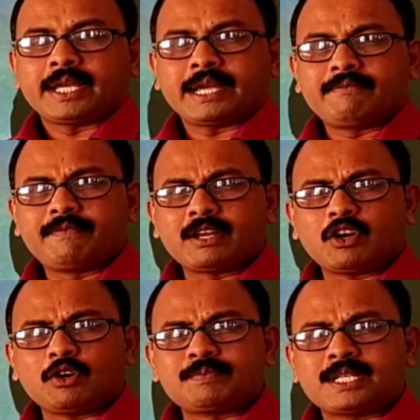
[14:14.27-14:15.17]
Every
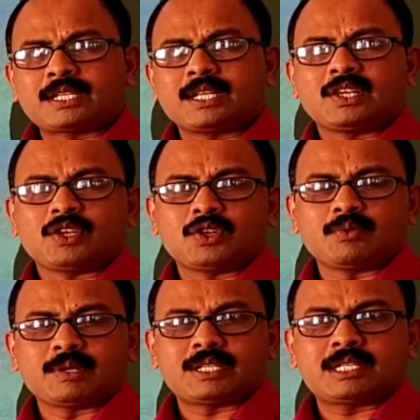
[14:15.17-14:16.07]
object in the
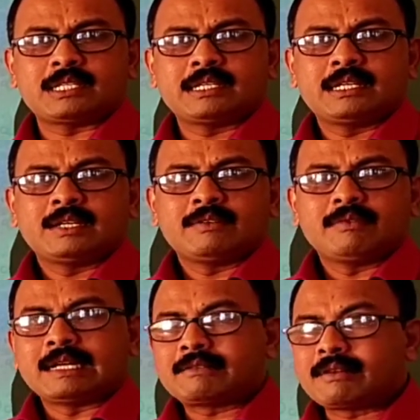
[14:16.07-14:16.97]
universe
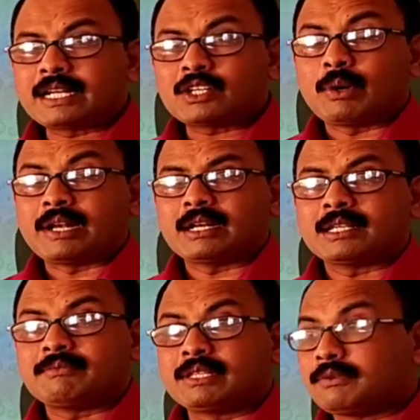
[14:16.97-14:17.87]
will attract one
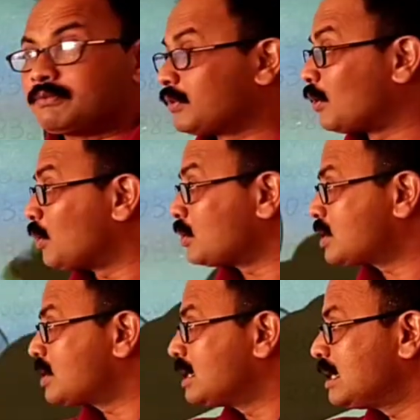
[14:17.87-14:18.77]
another with a force
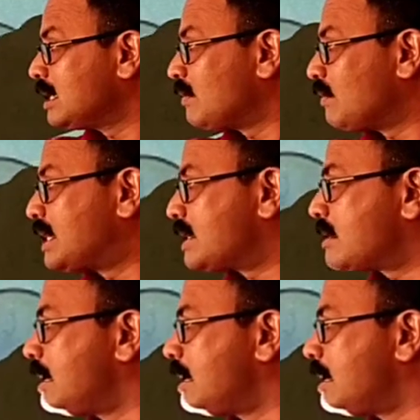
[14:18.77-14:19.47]
which is